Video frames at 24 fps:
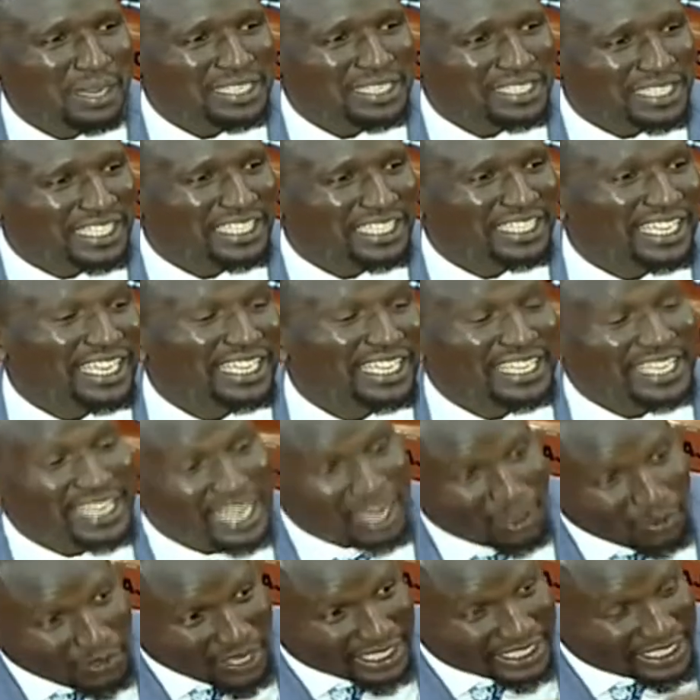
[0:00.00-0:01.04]
by Senator Eddy
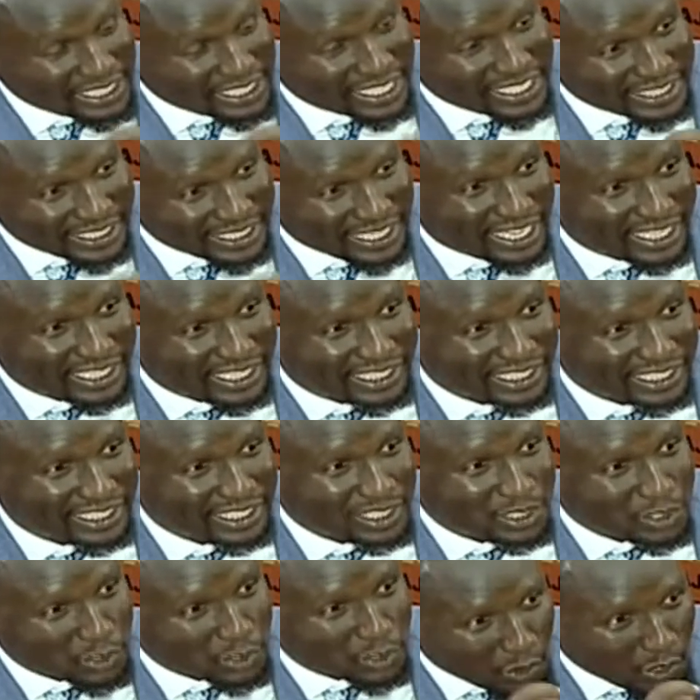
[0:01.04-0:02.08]
now that he has learned,
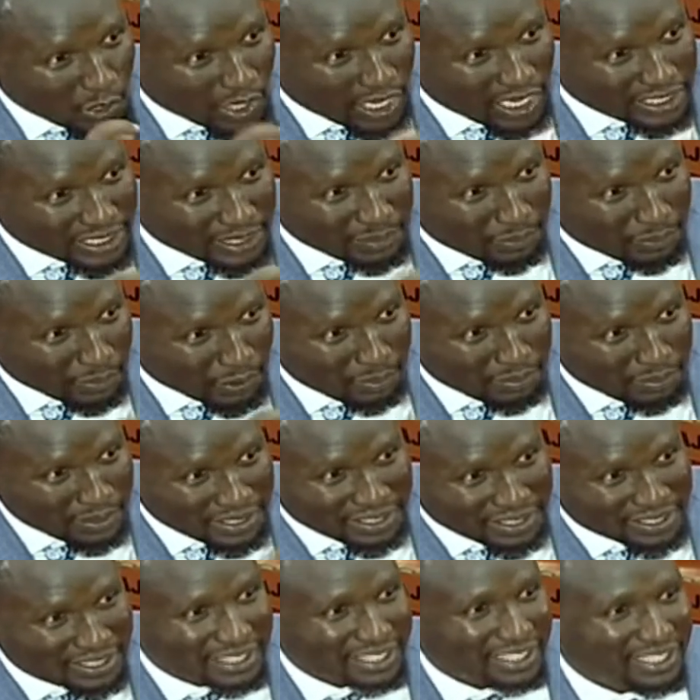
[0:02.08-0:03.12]
so long as he
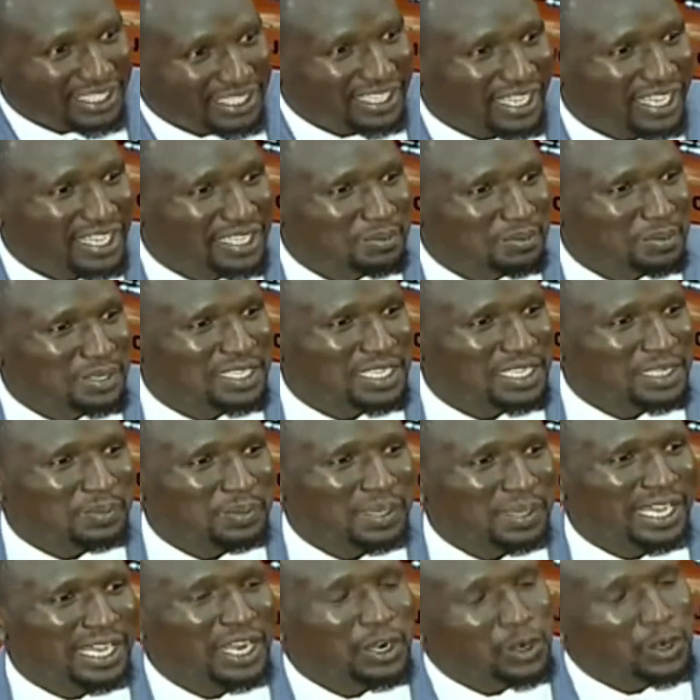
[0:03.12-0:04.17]
promised, as Mr.
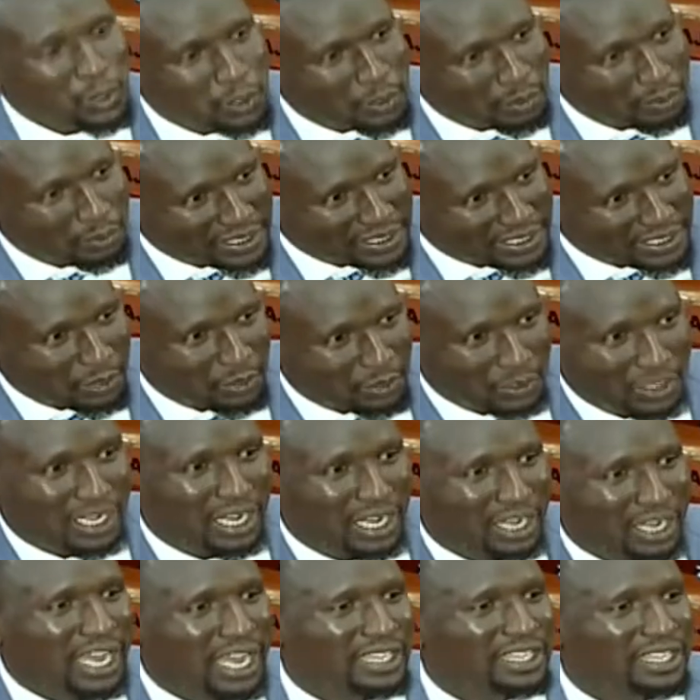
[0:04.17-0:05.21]
Speaker, not to be shouting
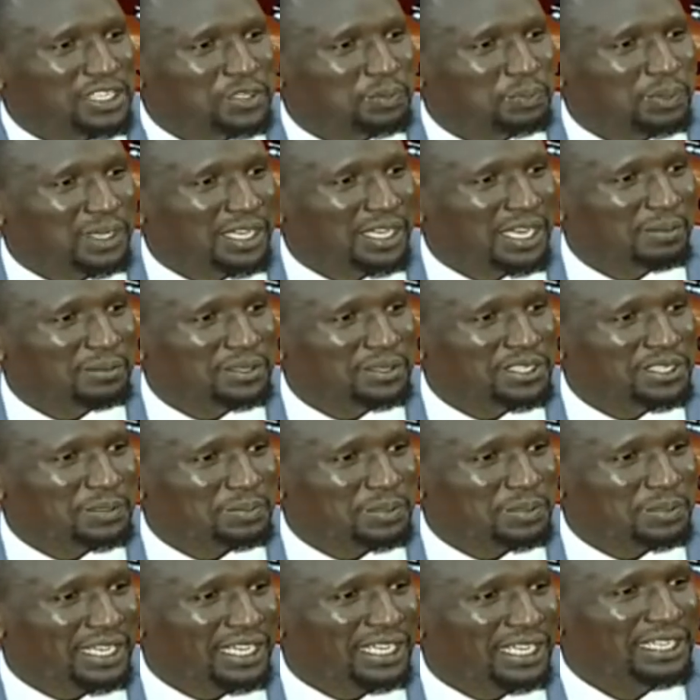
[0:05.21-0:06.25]
at the Speaker, Mr.
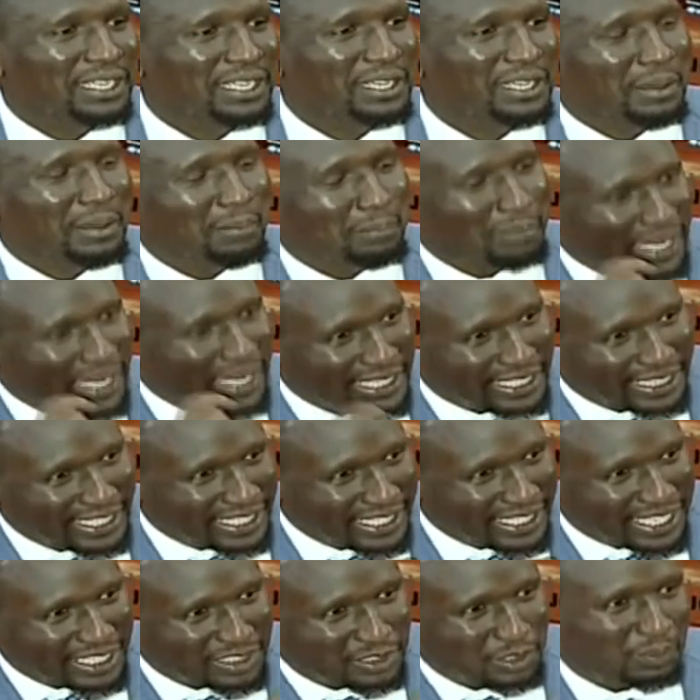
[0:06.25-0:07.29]
Speaker. But at the
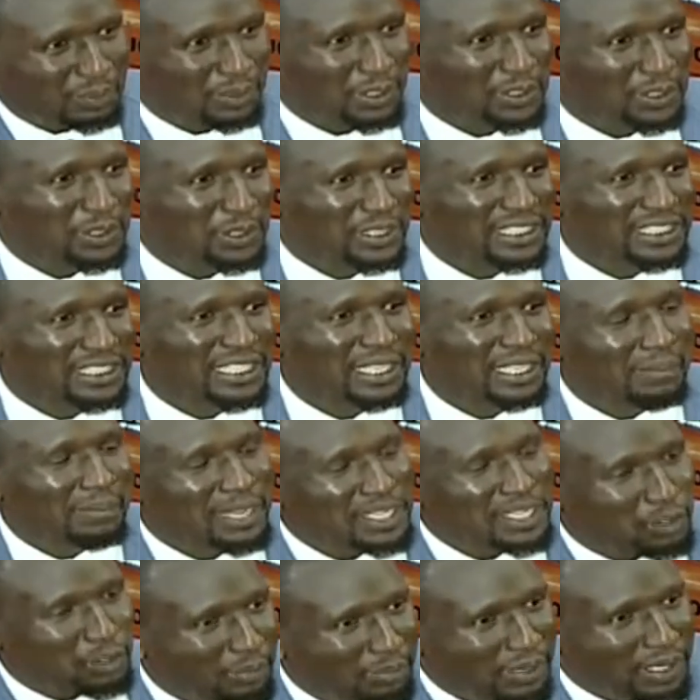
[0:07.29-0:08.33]
next opportunity, he
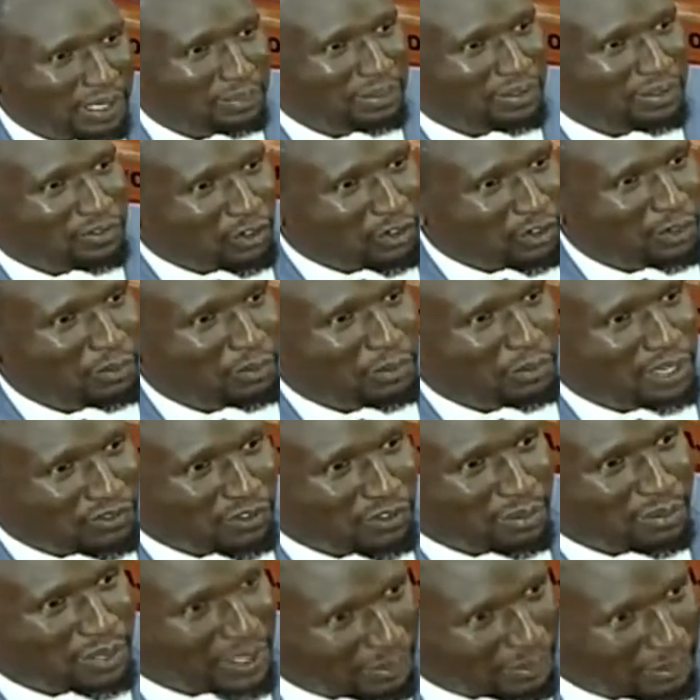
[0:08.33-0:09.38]
must commit before
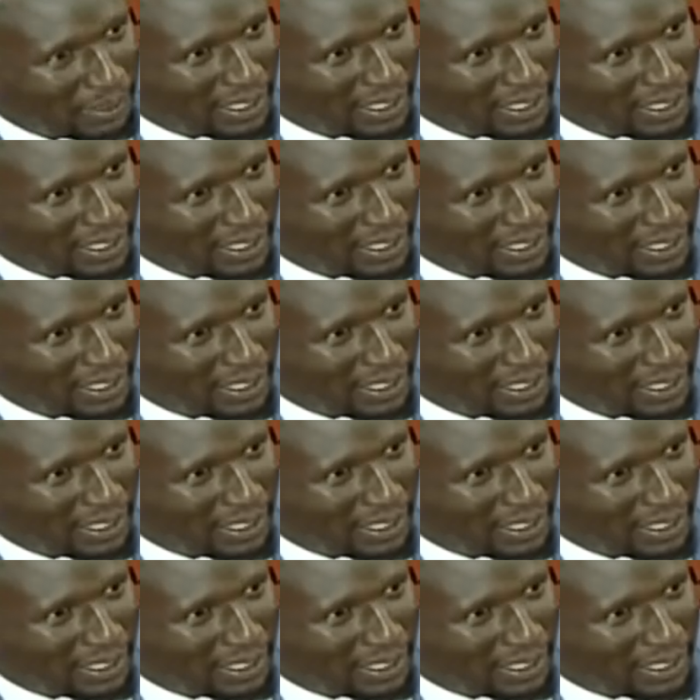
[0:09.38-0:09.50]
informing